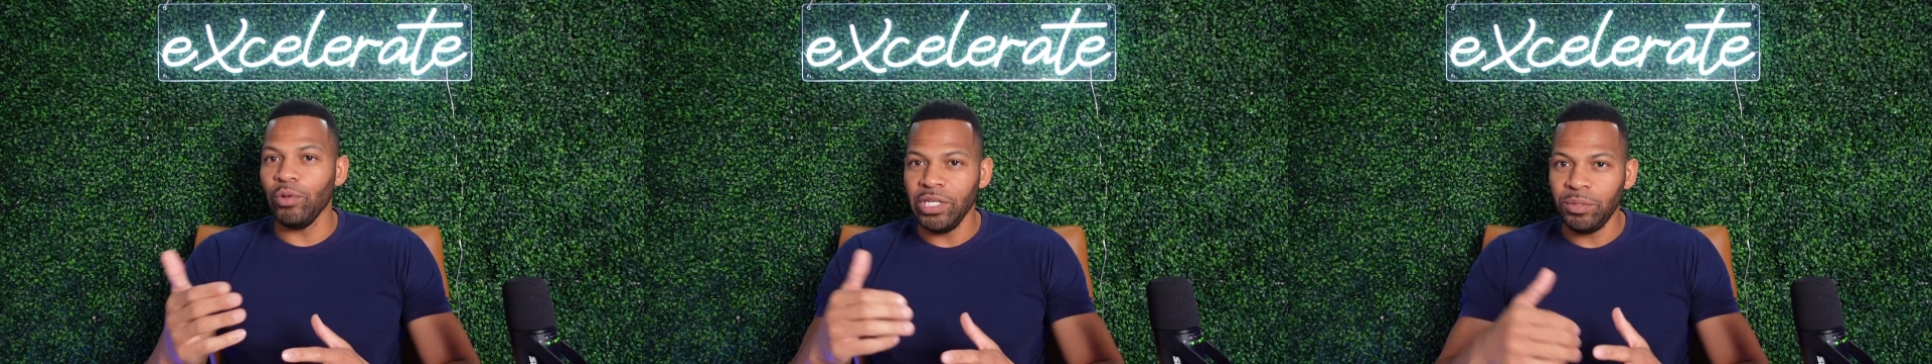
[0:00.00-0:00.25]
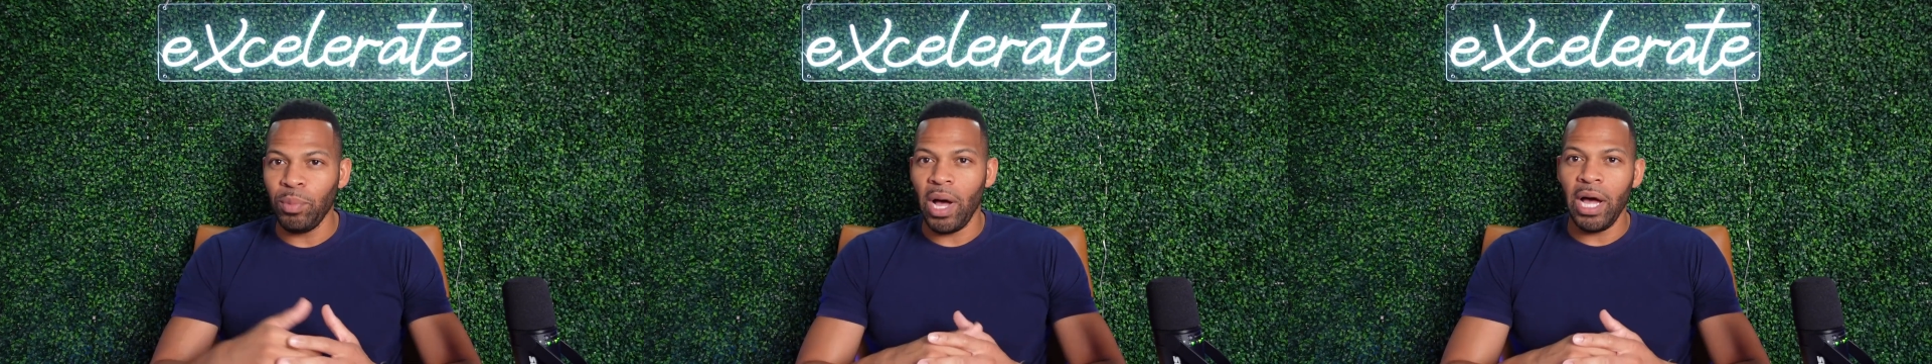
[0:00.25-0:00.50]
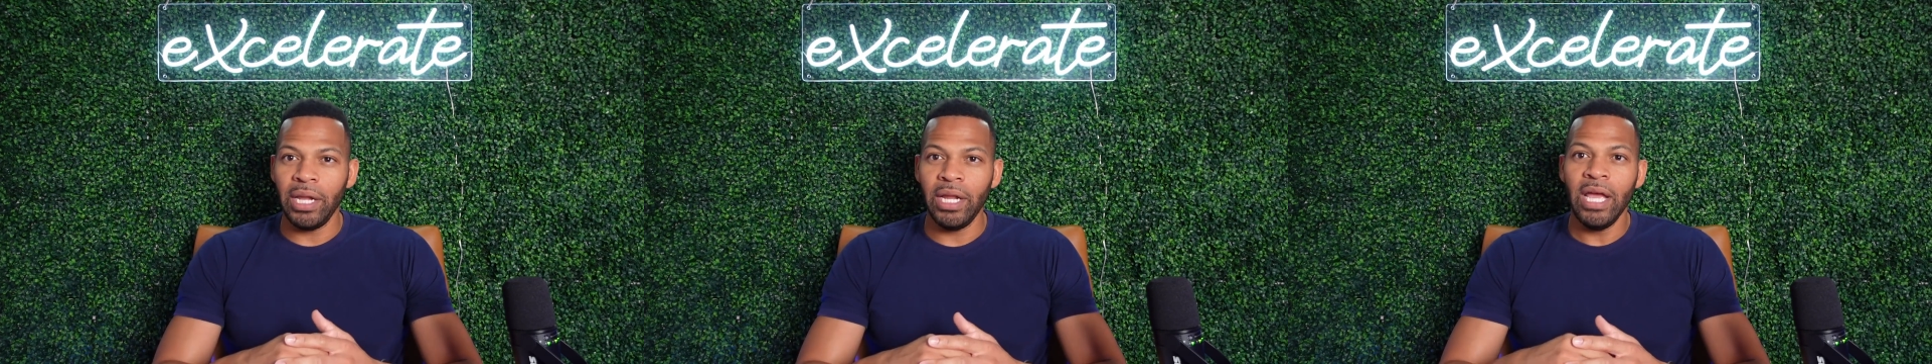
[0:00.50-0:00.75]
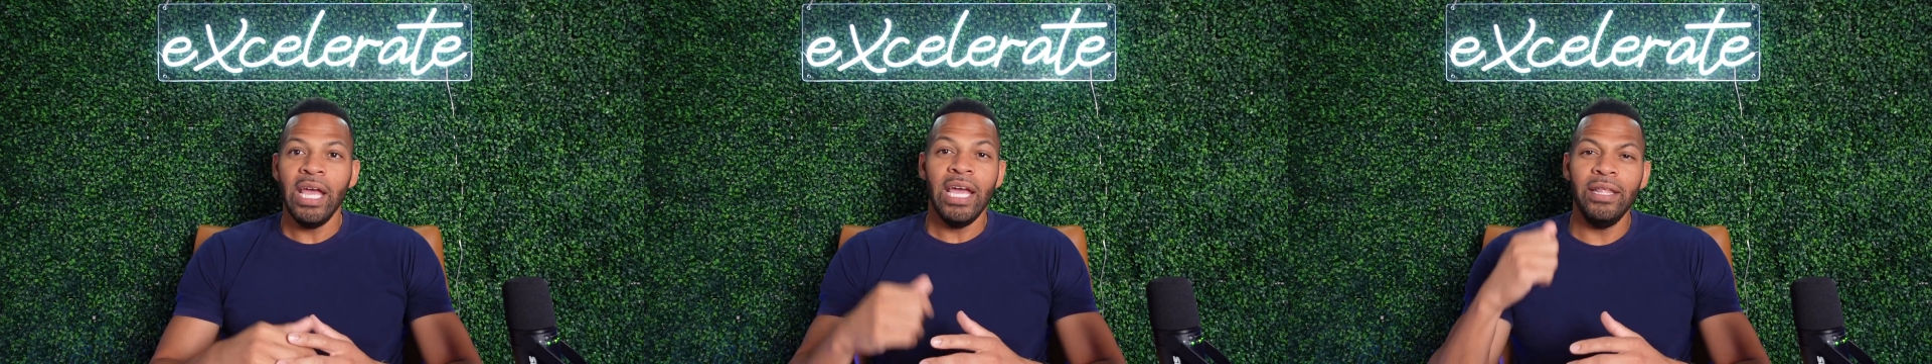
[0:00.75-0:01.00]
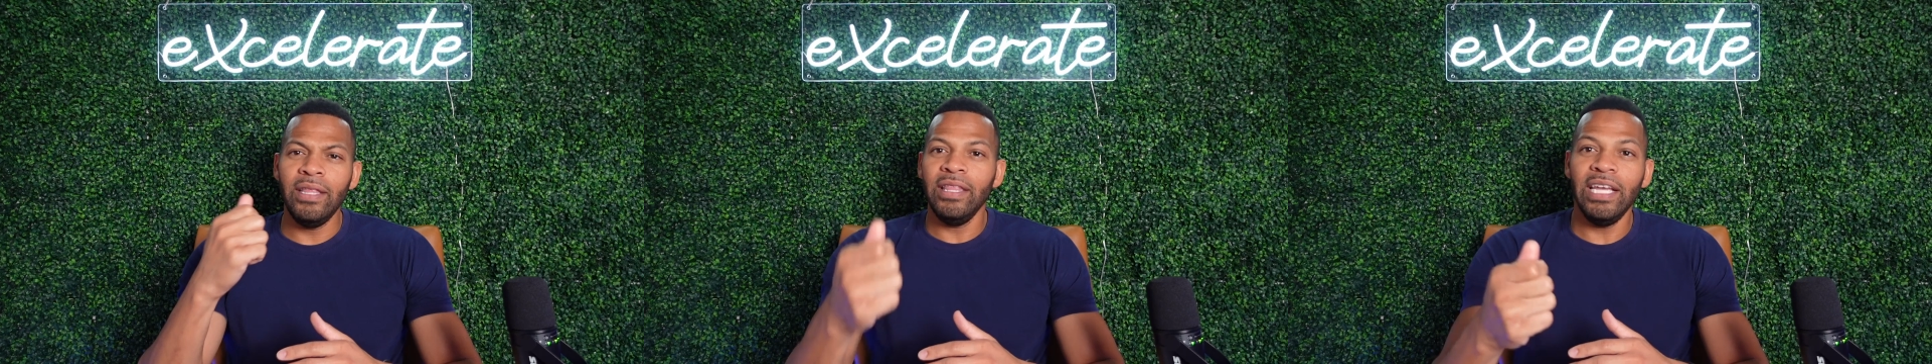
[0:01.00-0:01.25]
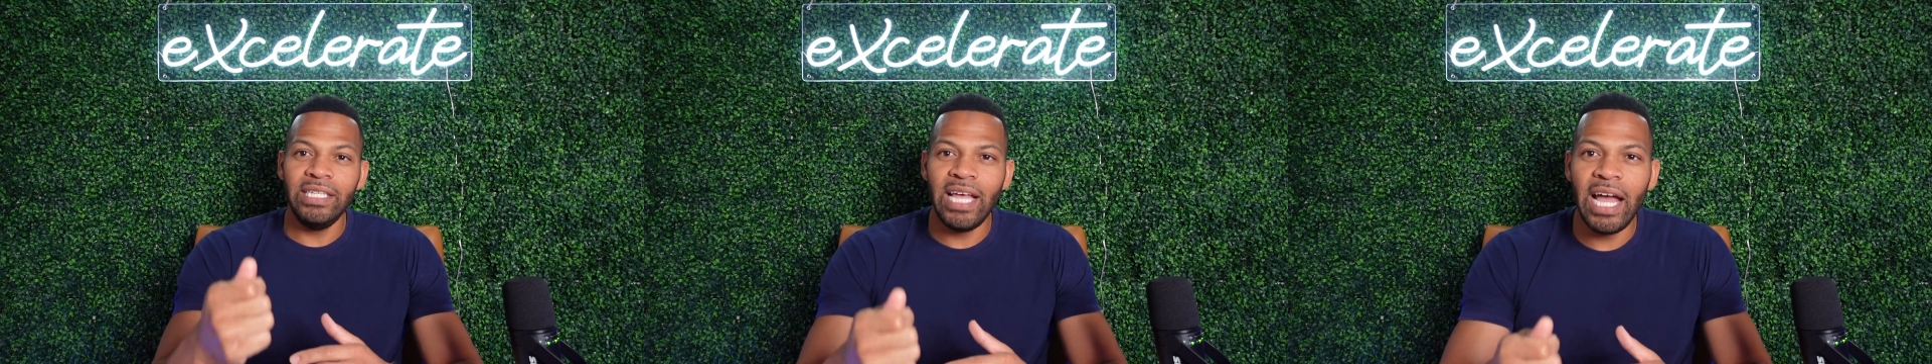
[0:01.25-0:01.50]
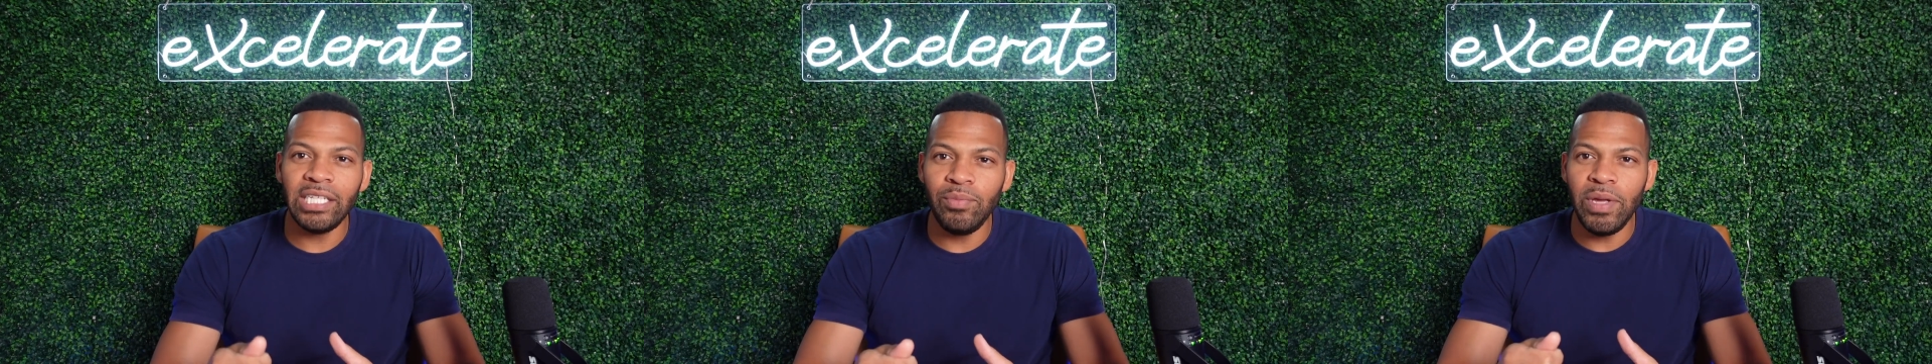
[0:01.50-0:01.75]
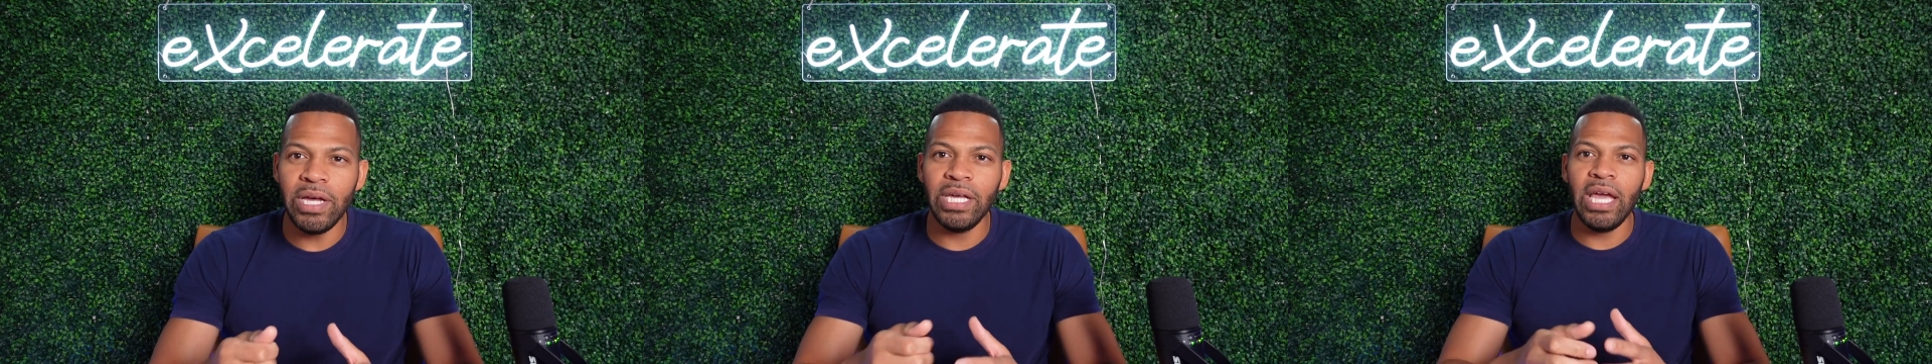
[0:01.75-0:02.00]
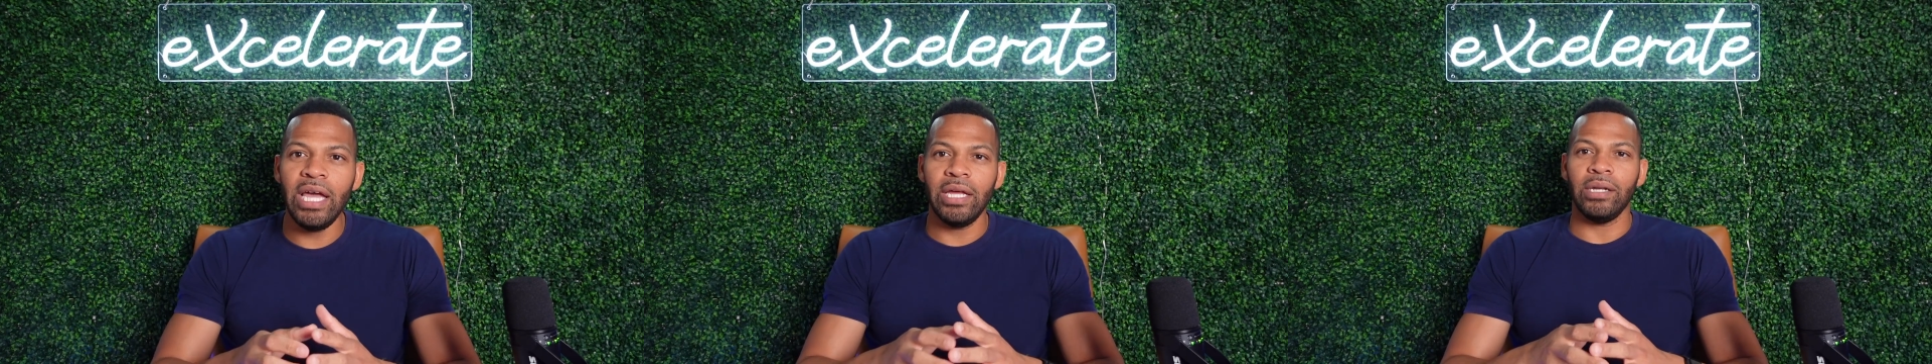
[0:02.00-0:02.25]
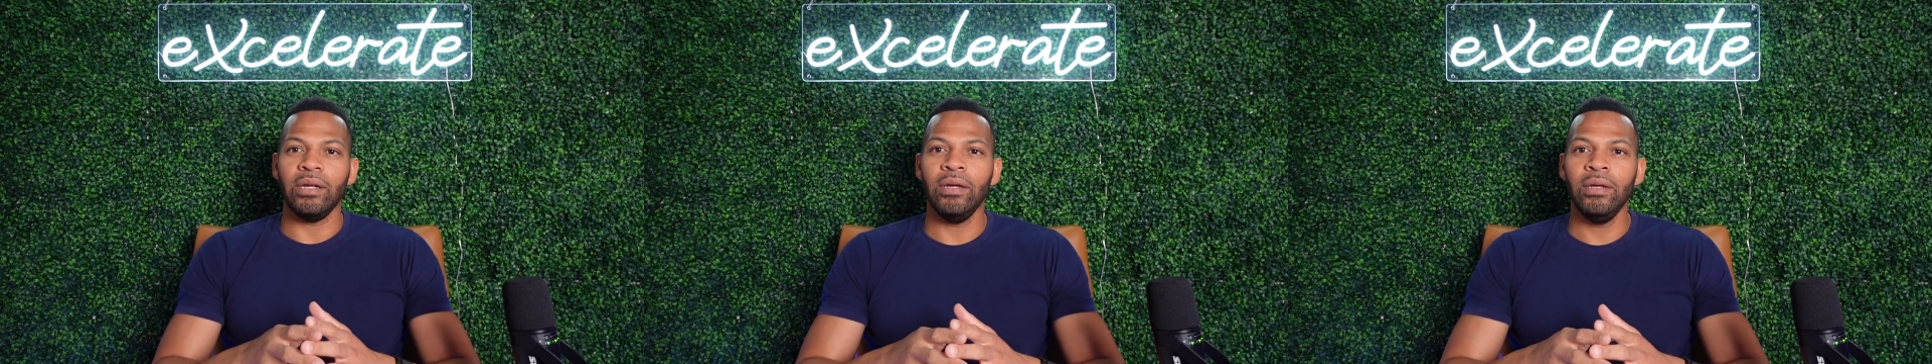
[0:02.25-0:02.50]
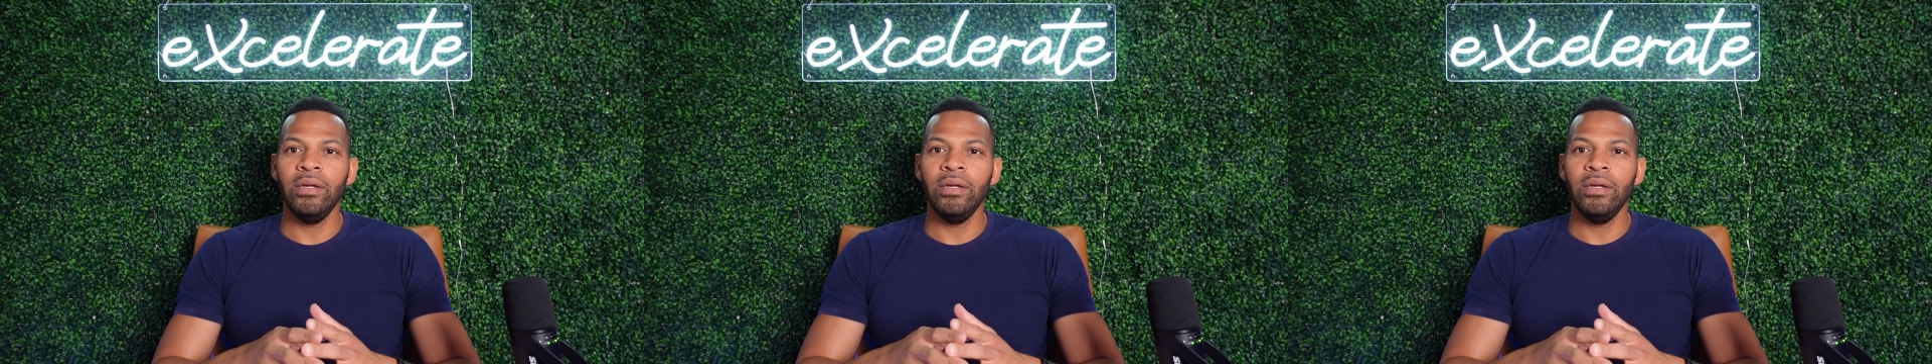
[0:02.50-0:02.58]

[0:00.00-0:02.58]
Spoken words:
respond. And then they text me again.